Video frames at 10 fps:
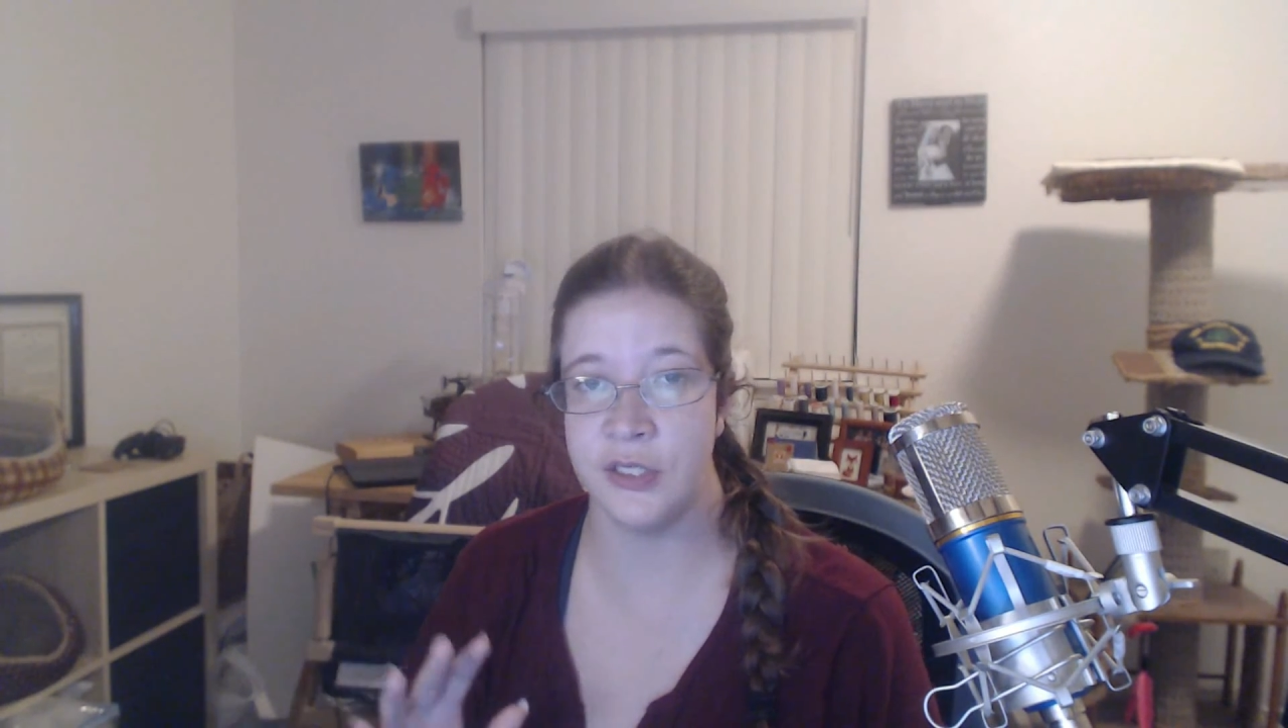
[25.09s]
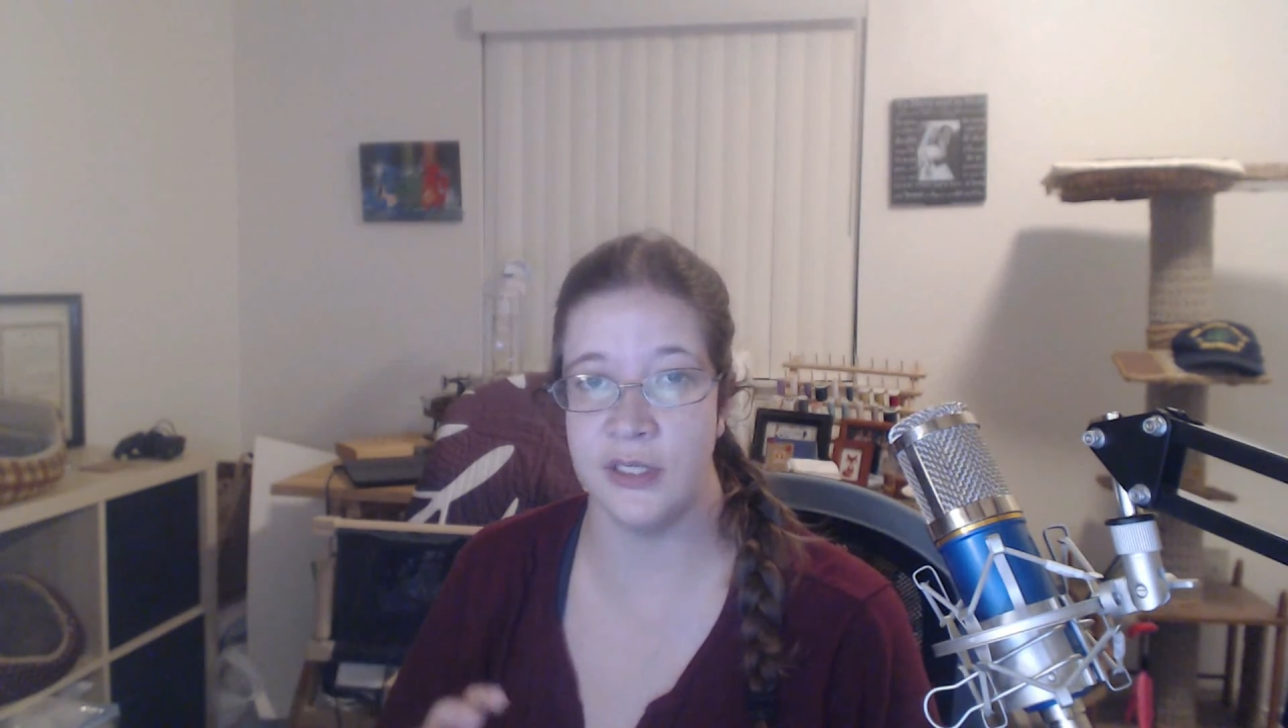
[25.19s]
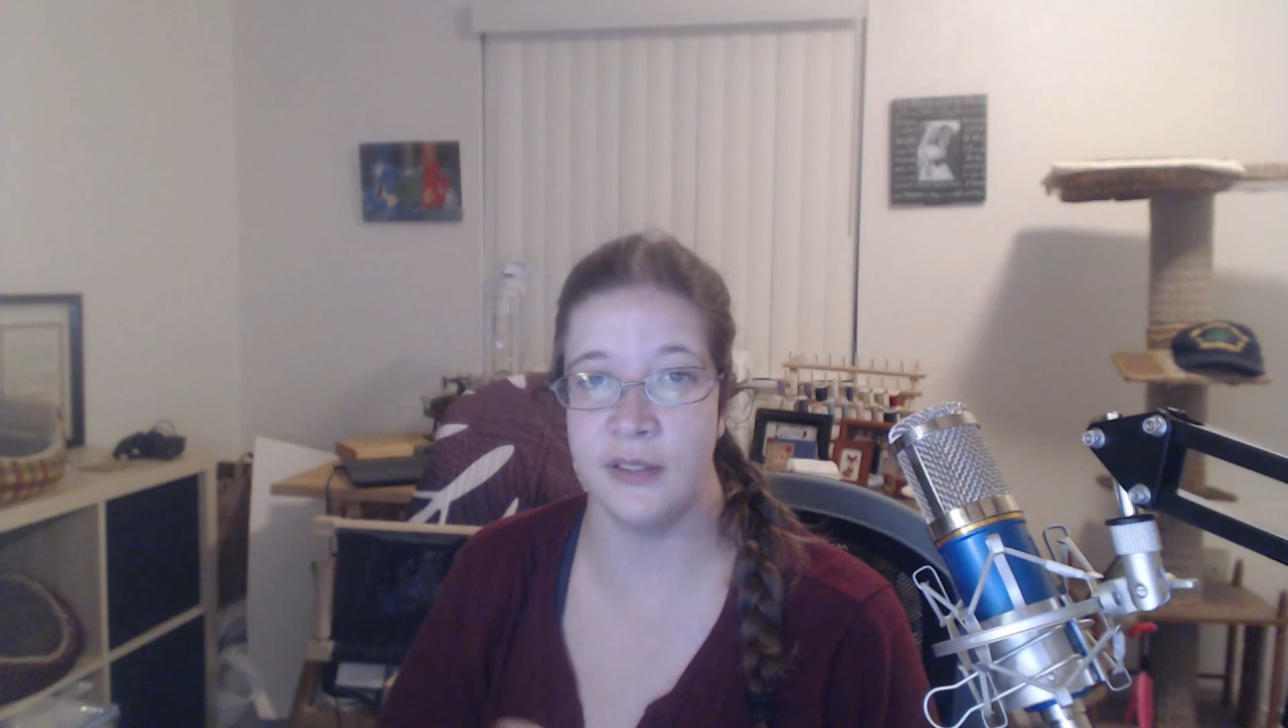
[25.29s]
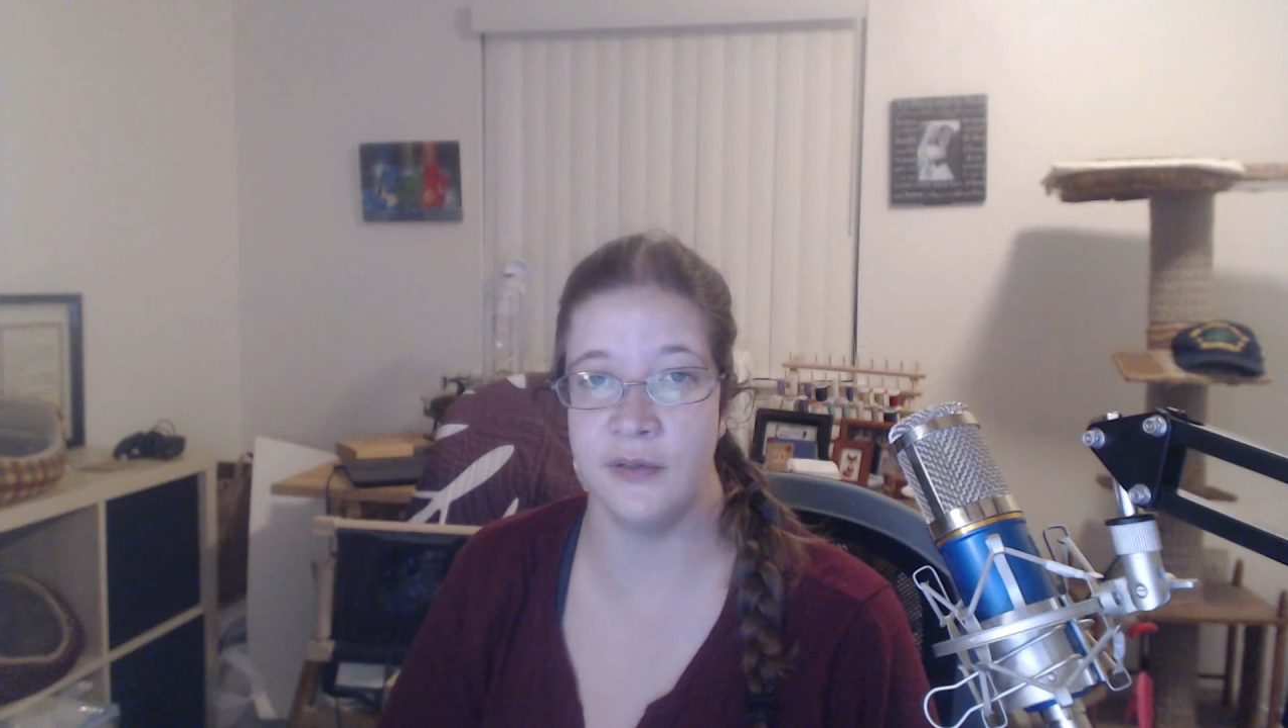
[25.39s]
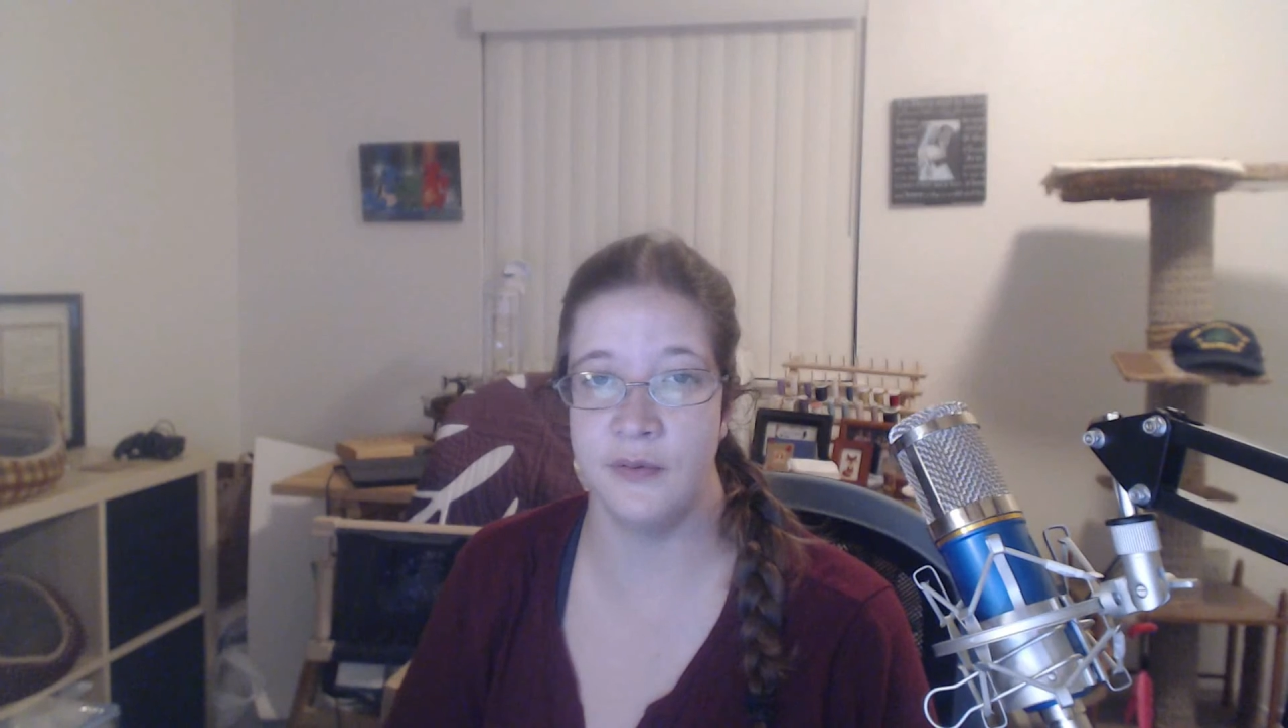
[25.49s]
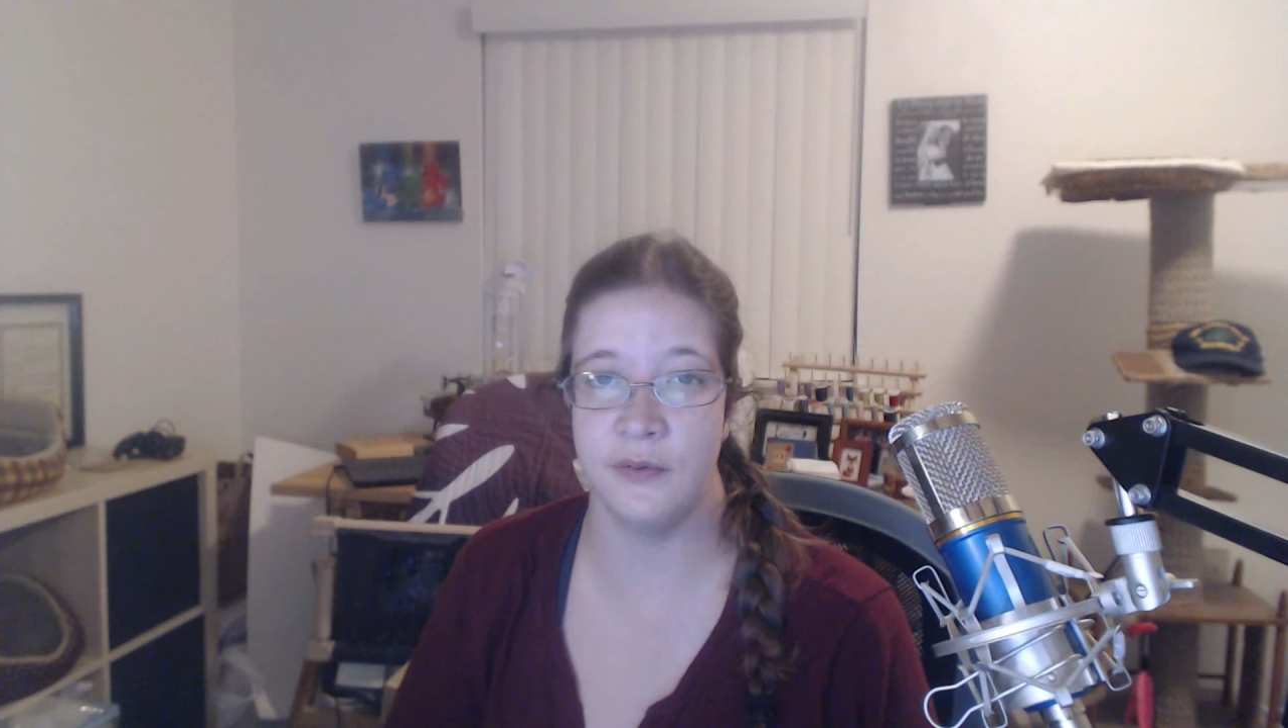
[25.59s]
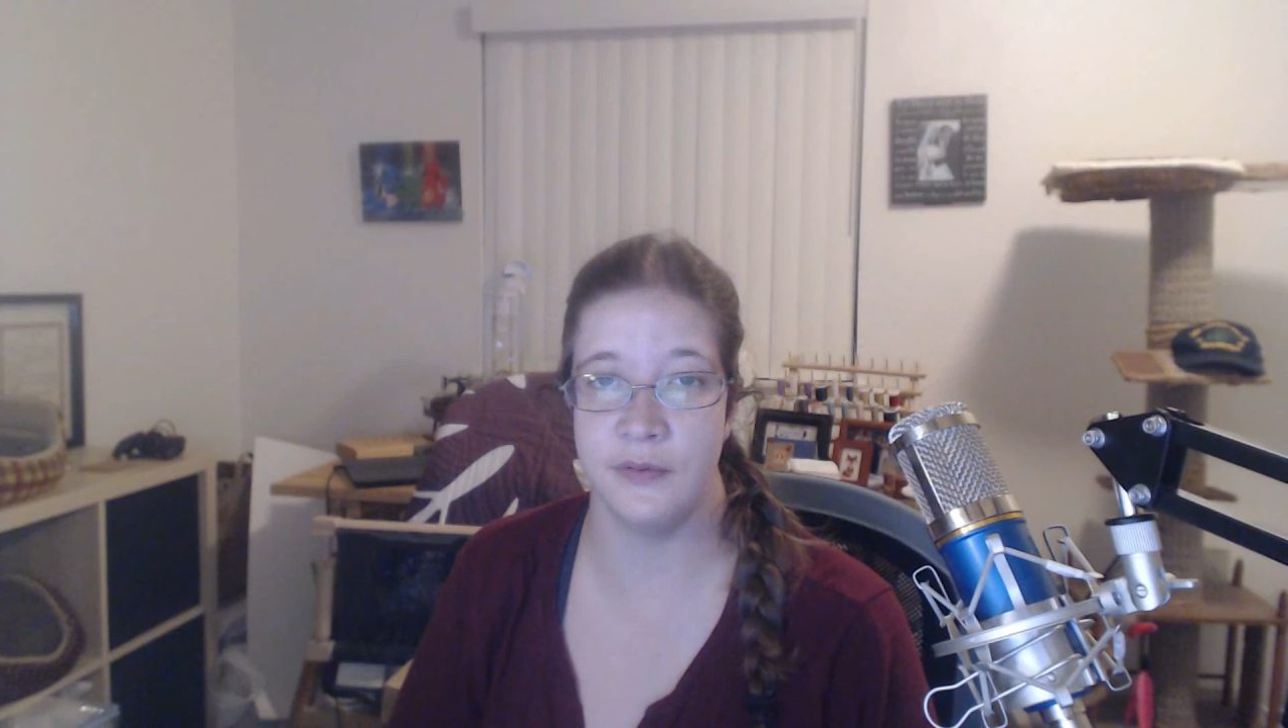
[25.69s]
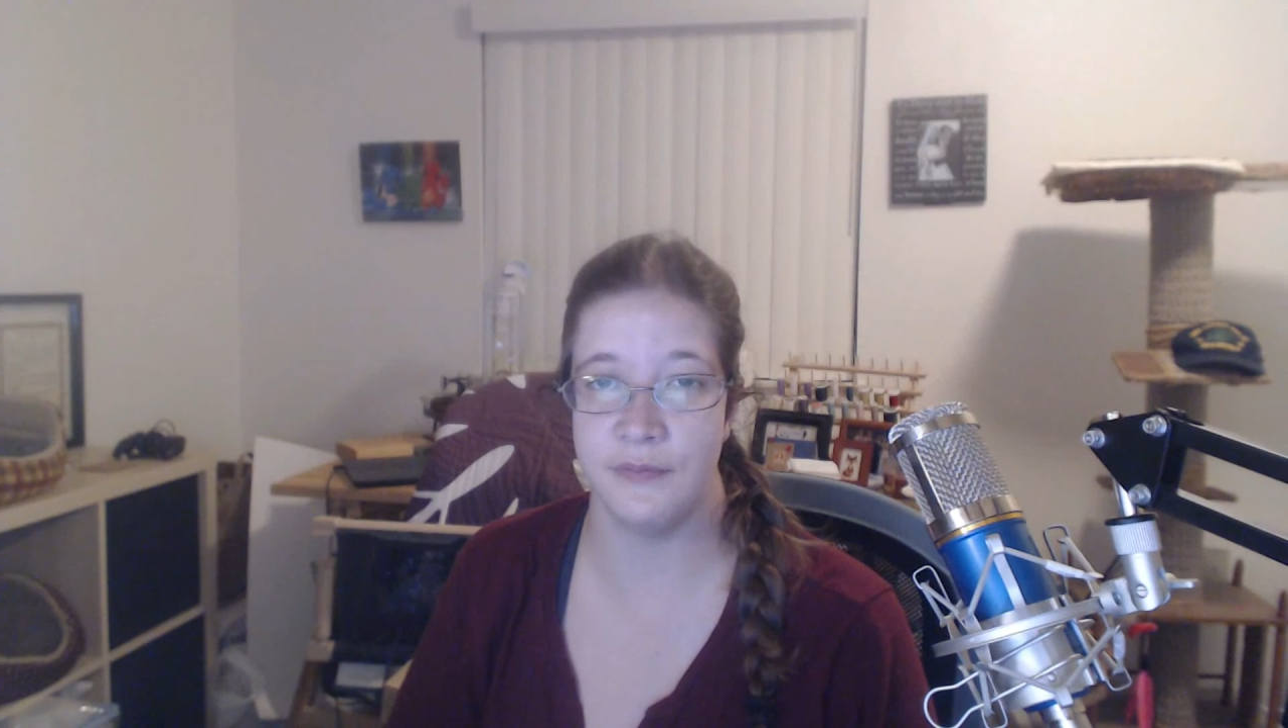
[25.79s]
and